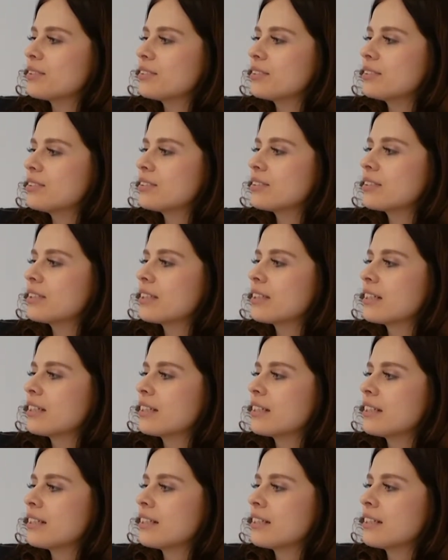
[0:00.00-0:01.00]

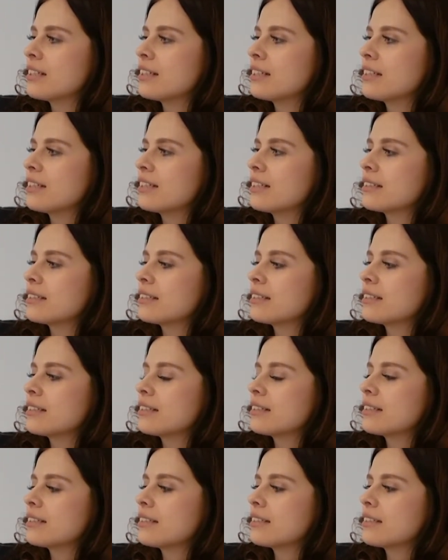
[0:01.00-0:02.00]

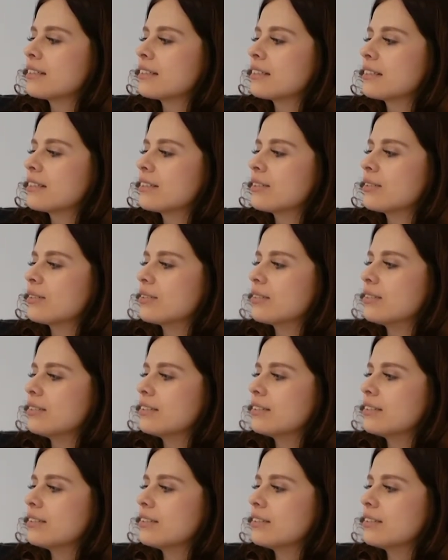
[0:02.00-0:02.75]
(silence)